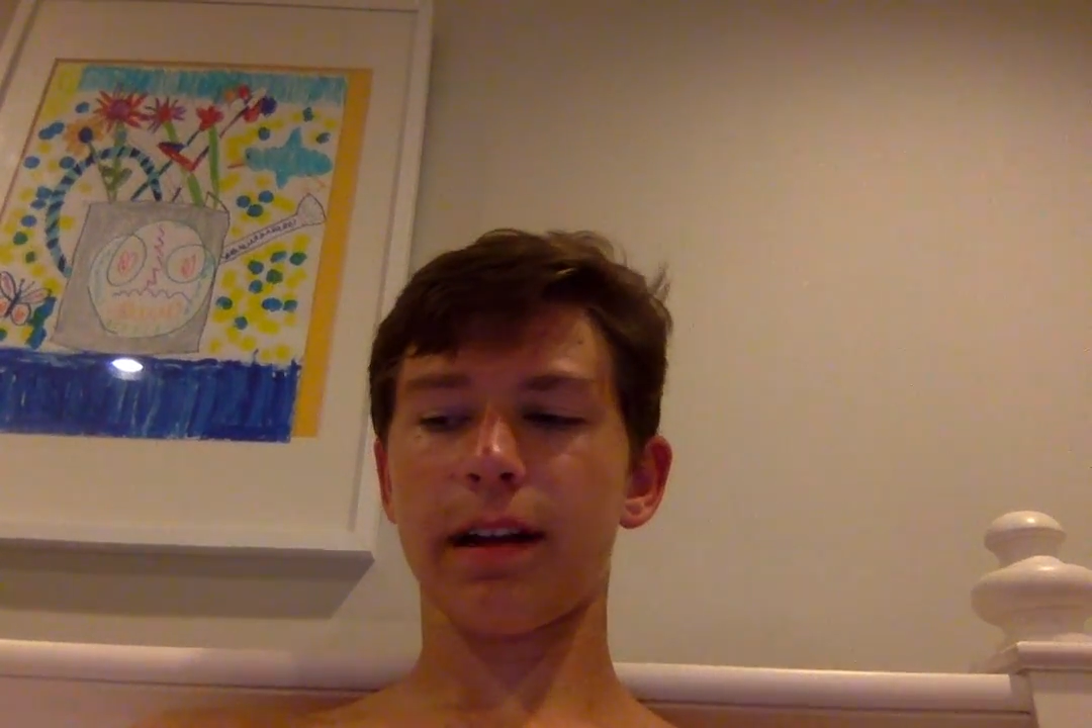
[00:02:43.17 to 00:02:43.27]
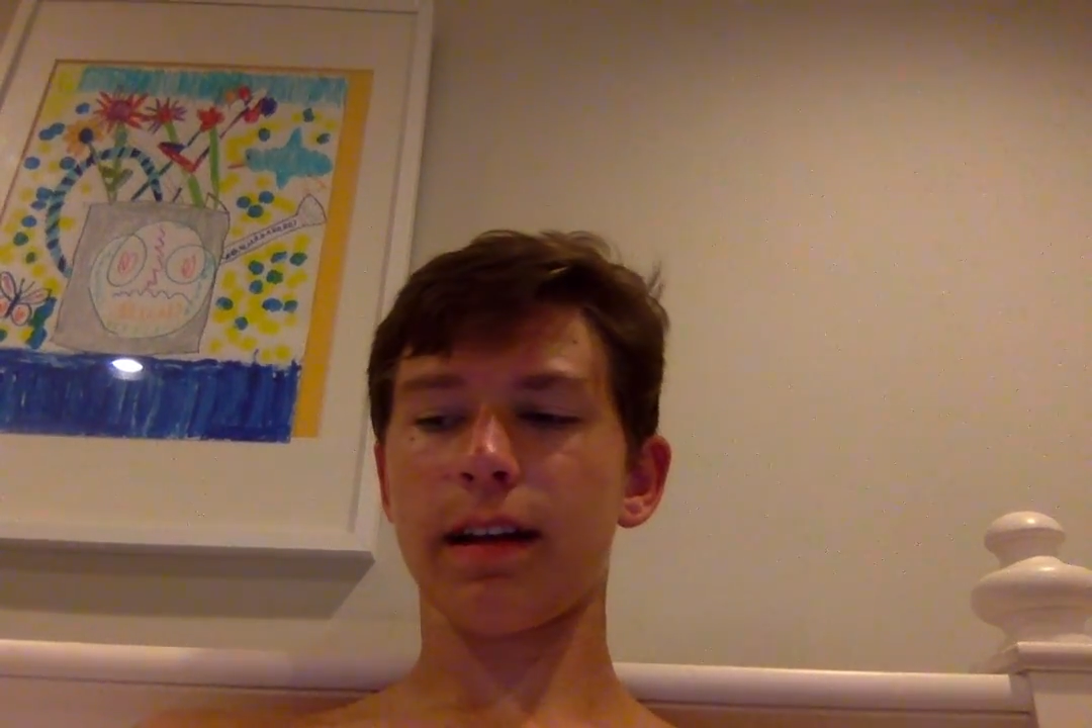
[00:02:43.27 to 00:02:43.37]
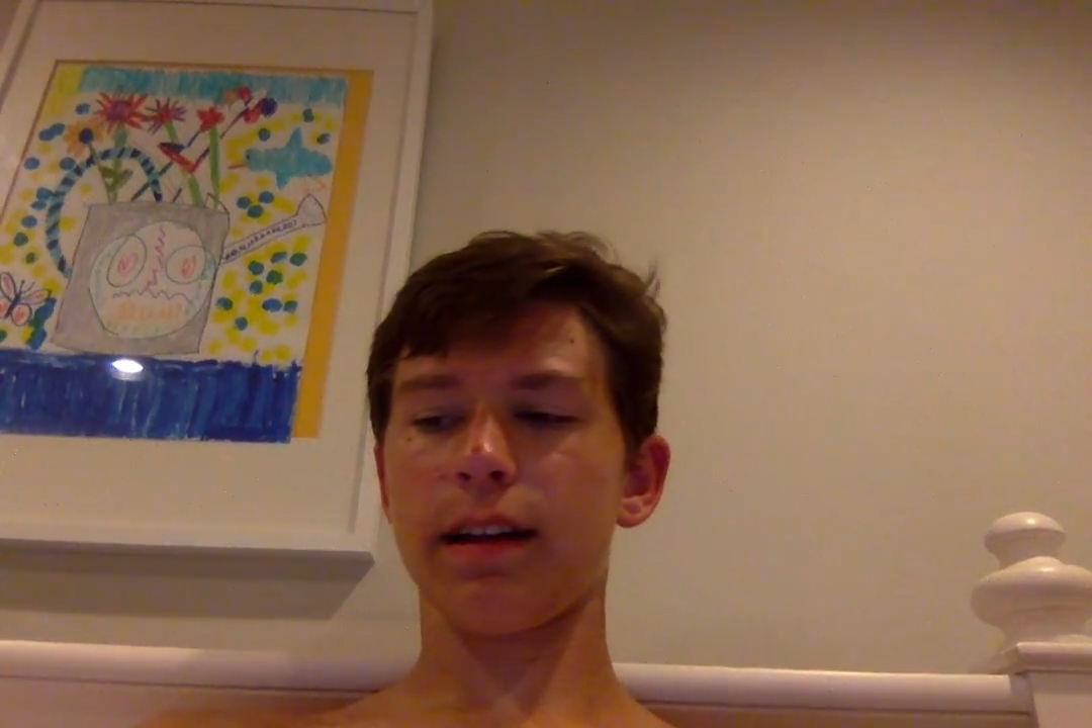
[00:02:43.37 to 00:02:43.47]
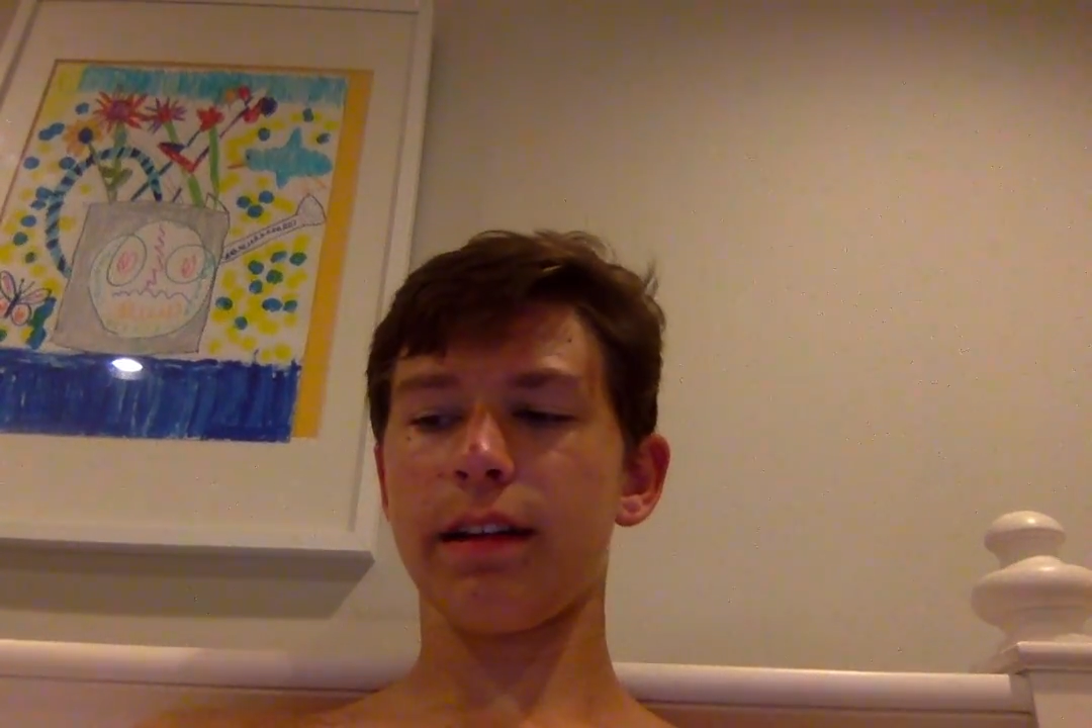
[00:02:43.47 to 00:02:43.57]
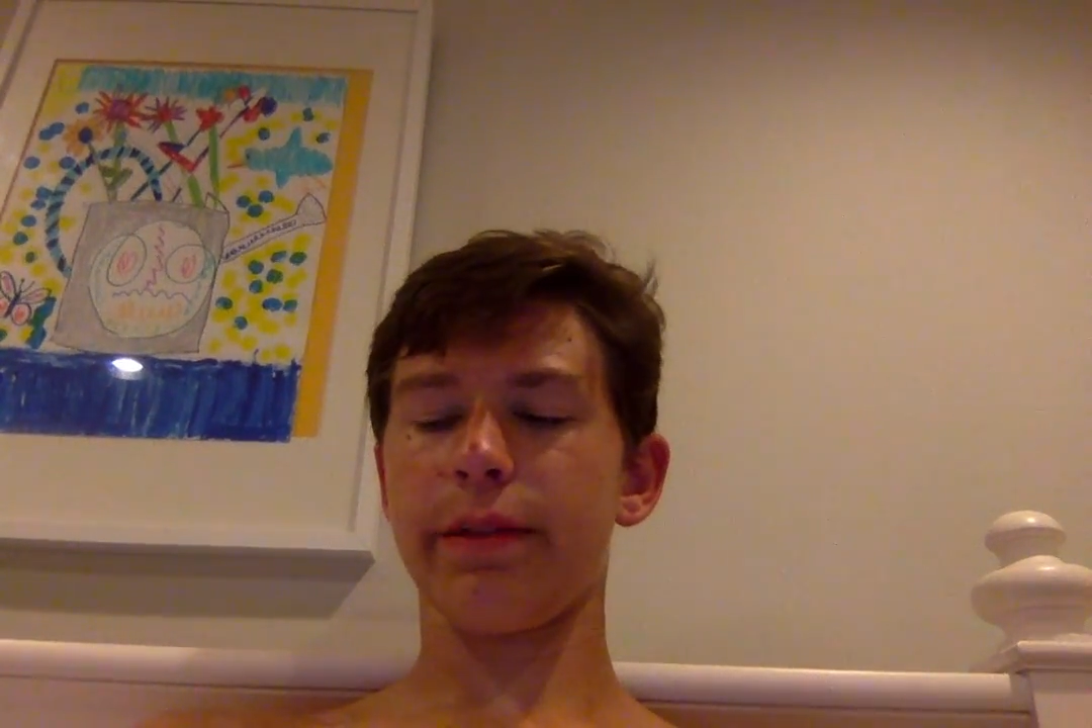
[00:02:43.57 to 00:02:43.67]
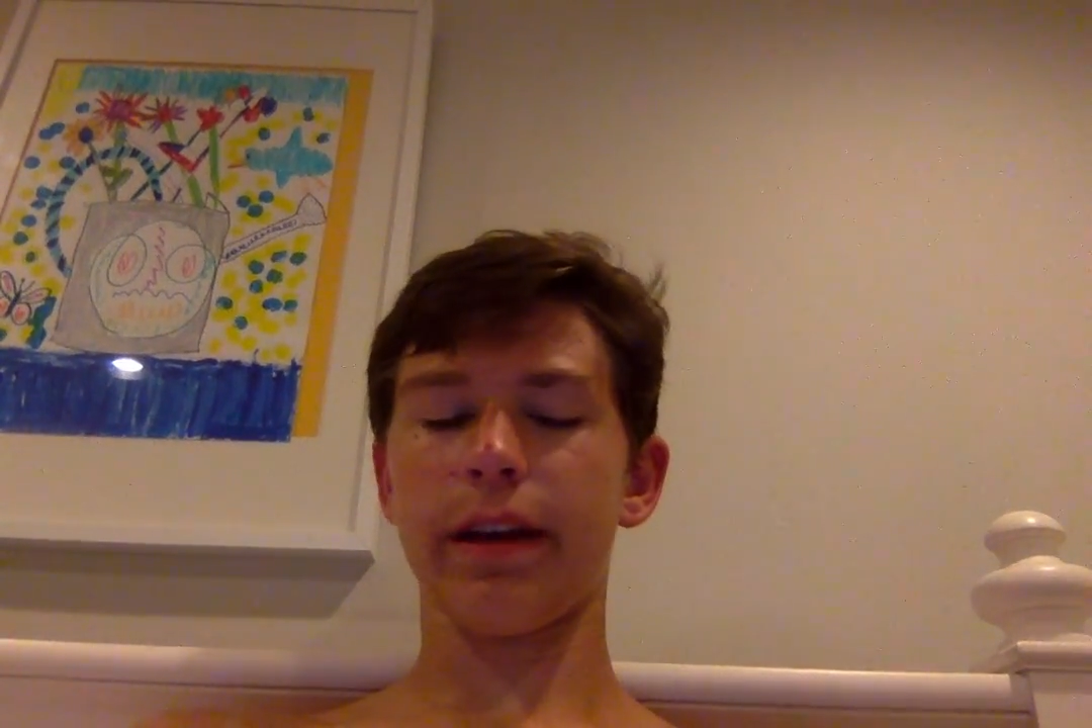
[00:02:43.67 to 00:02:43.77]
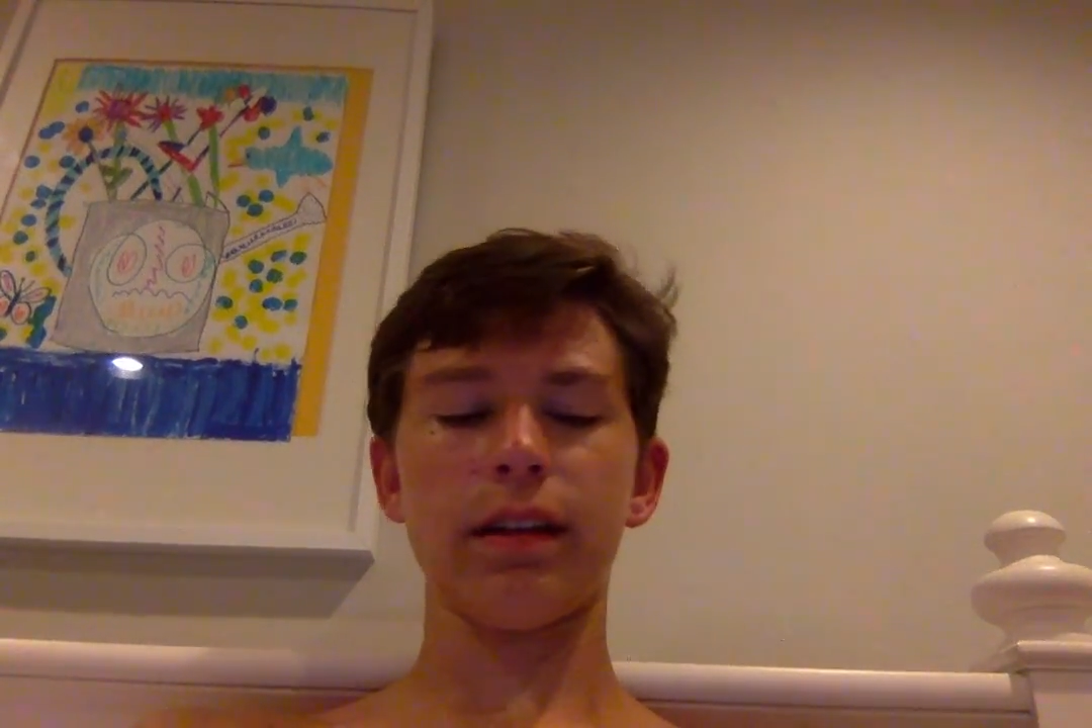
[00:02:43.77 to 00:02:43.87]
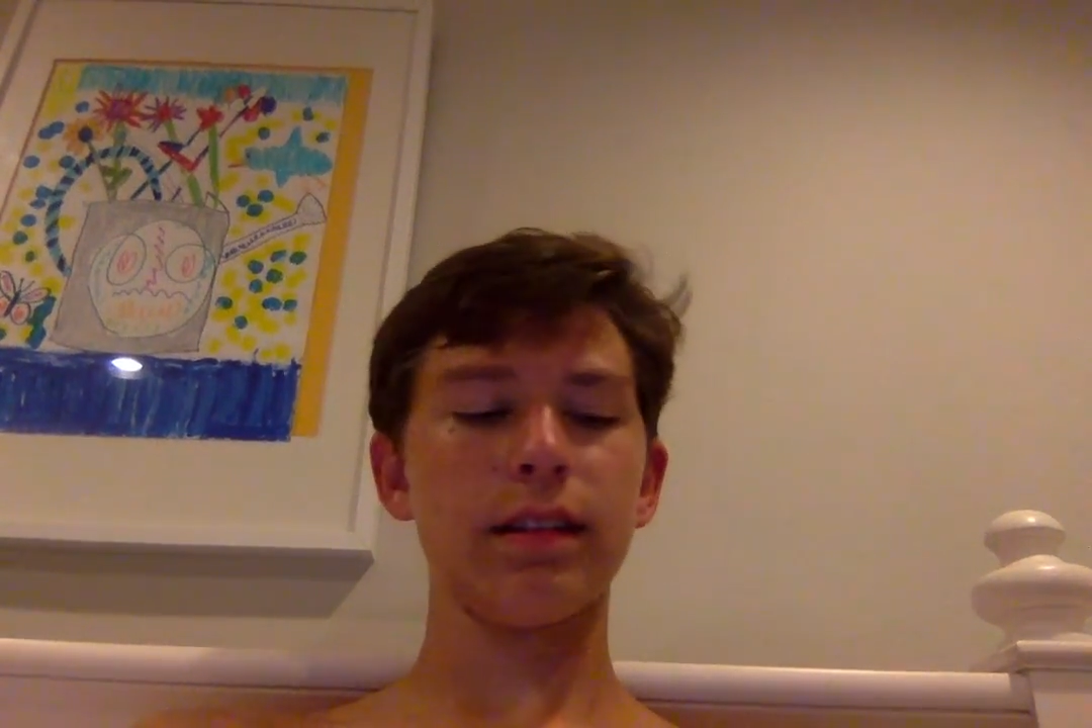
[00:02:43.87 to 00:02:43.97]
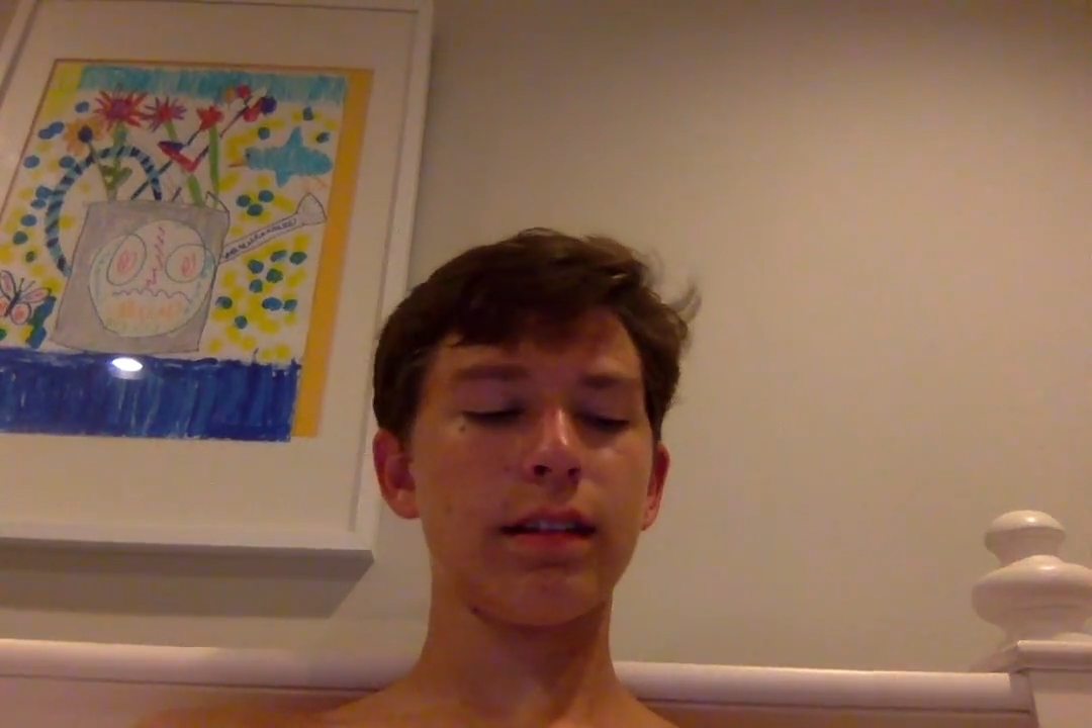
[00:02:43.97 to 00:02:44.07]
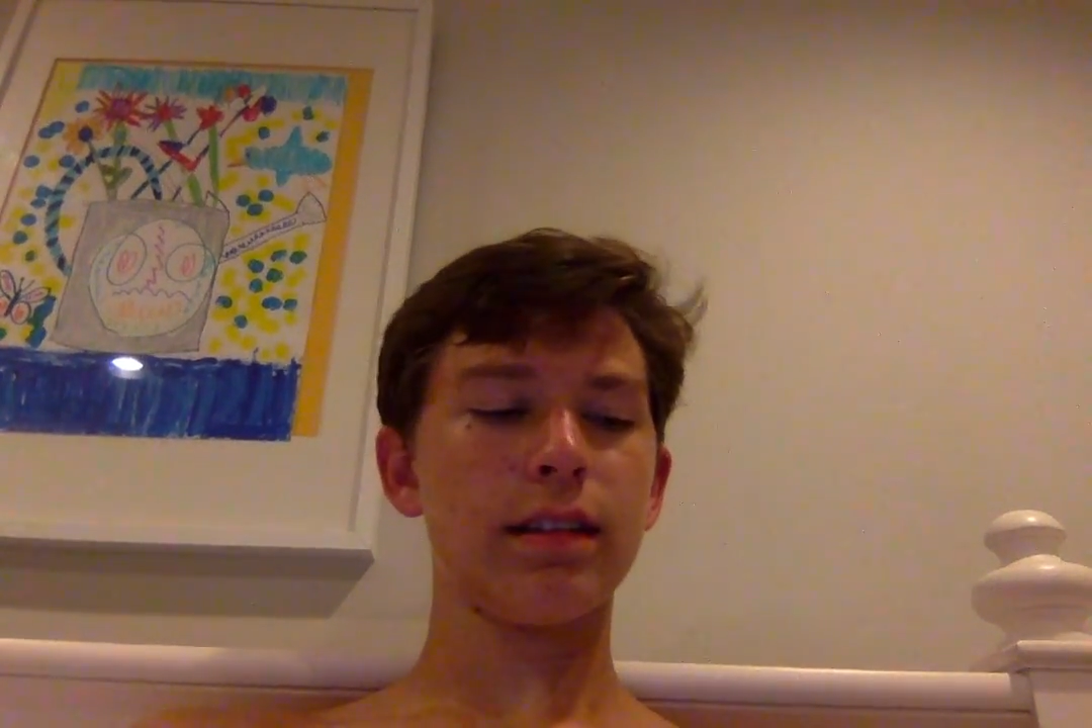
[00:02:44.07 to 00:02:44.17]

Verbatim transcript: I kind of hate it